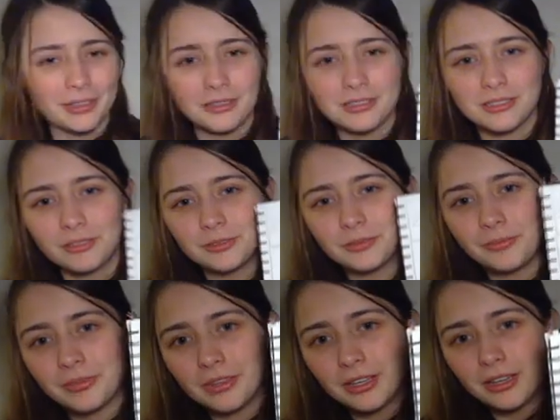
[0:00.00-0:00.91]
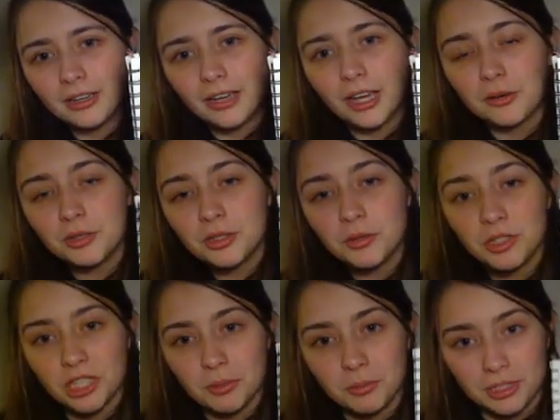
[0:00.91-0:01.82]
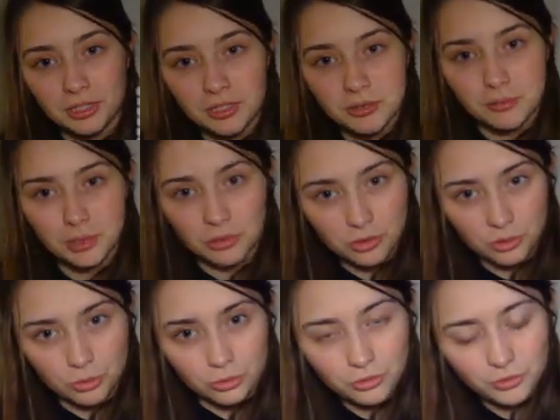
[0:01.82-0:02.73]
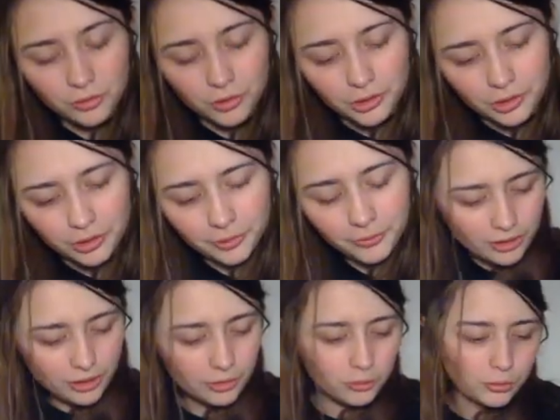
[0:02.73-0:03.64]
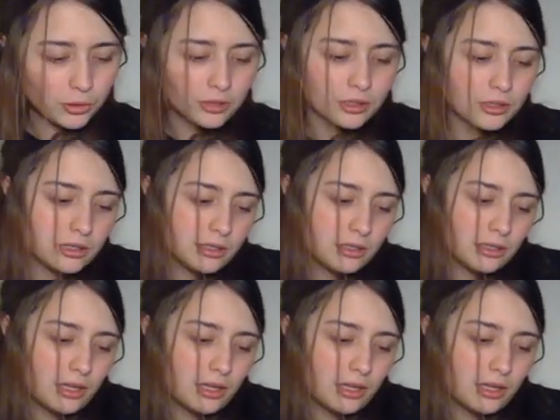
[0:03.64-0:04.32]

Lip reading: so I went to a Japanese middle school for a year. It was